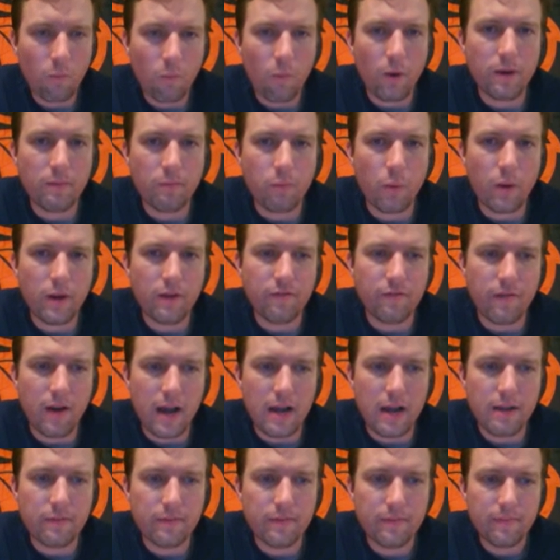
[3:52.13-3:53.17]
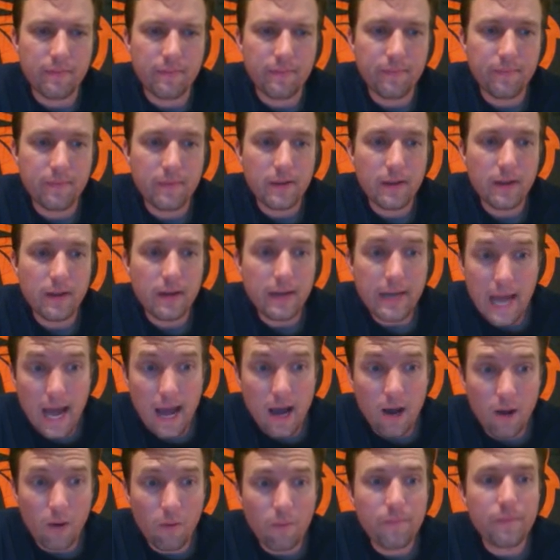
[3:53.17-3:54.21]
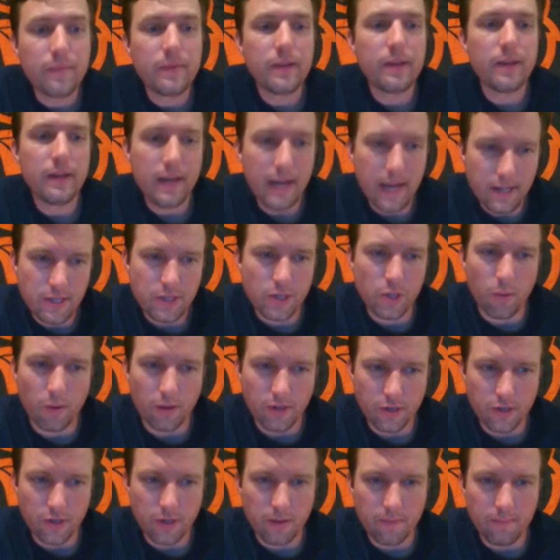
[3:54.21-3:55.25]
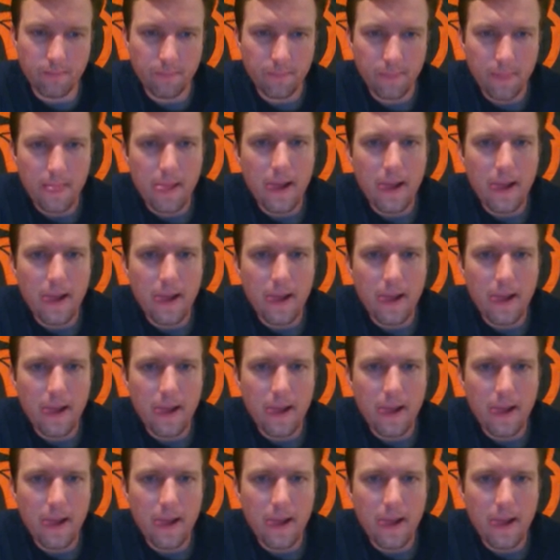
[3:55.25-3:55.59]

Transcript: 1.5. Now it's your turn.